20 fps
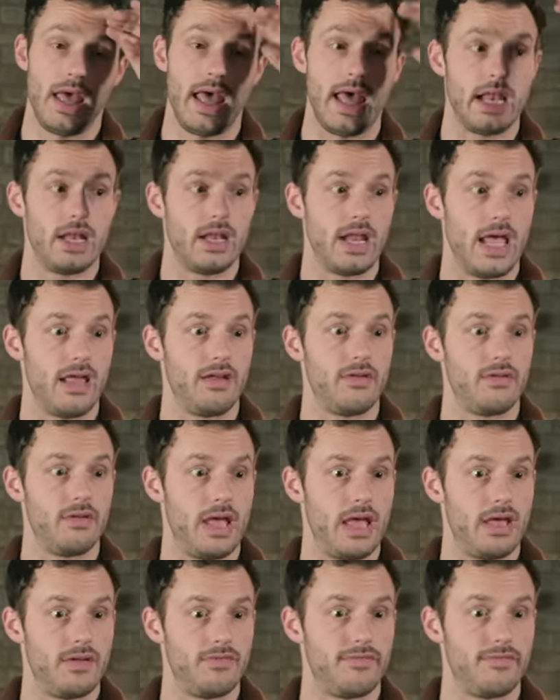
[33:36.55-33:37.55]
and
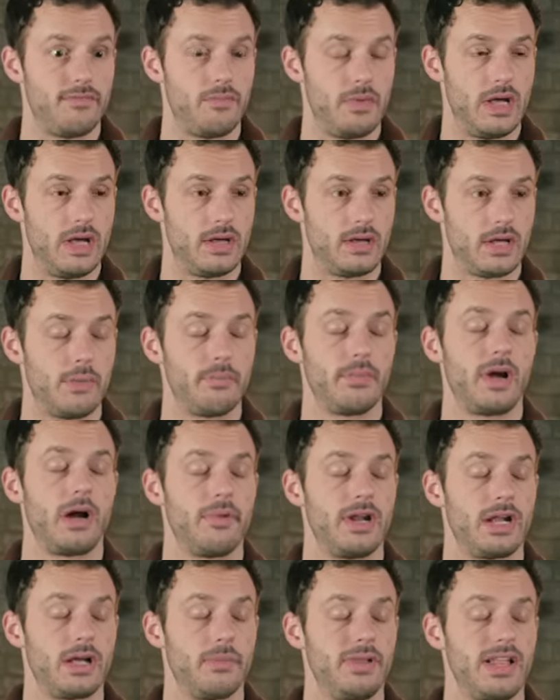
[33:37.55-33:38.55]
and and uh, com
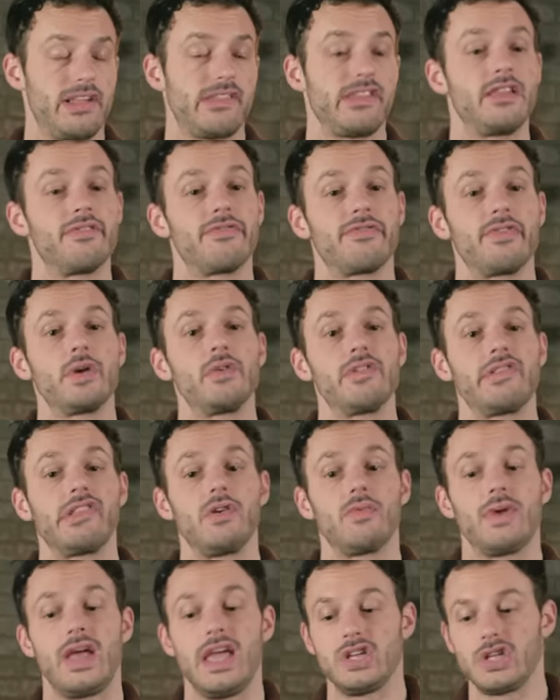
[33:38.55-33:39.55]
harmonic complexity and
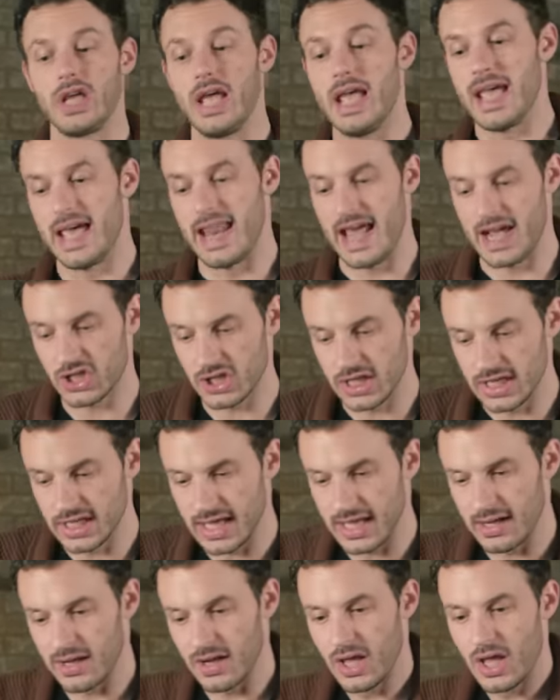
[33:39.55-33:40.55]
frequency range it actually
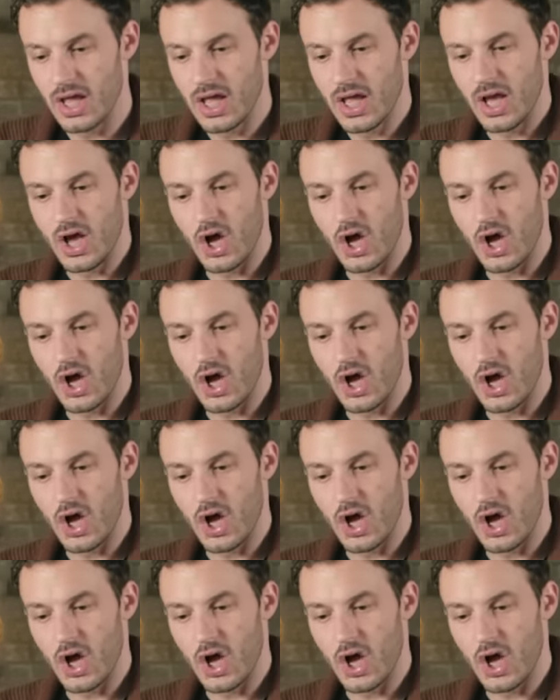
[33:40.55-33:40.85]
can